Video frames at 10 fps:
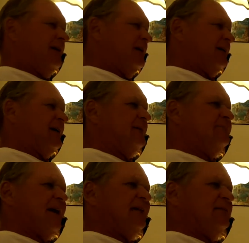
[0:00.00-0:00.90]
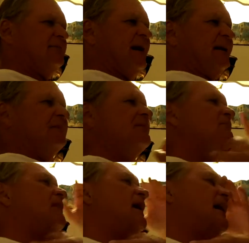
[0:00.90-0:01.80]
And I kept that in the back of my
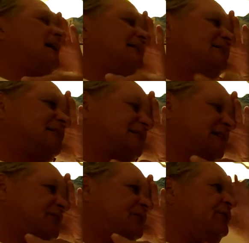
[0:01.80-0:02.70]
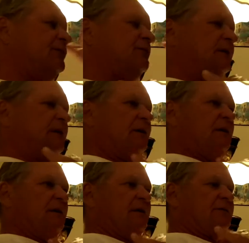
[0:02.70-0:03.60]
mind, because I knew
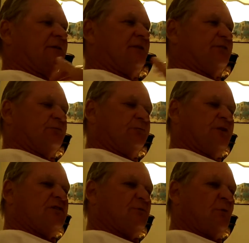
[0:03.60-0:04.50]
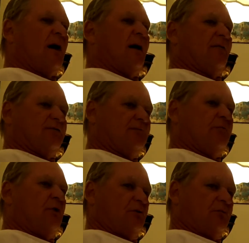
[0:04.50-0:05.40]
that there was a reason why I was in
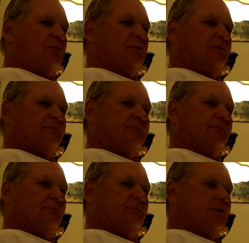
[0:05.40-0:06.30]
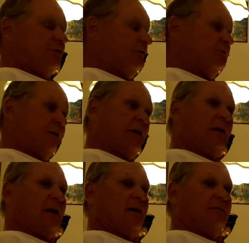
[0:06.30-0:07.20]
Baltimore. I couldn't figure
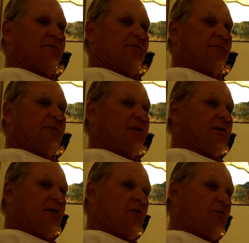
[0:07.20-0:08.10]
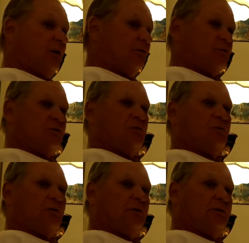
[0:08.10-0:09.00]
it out, didn't know what was going
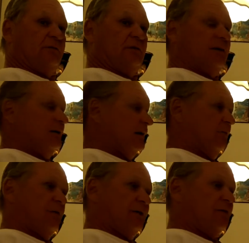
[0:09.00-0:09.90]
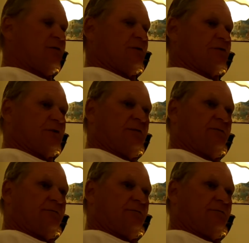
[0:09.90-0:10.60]
on. I wasn't a Christian.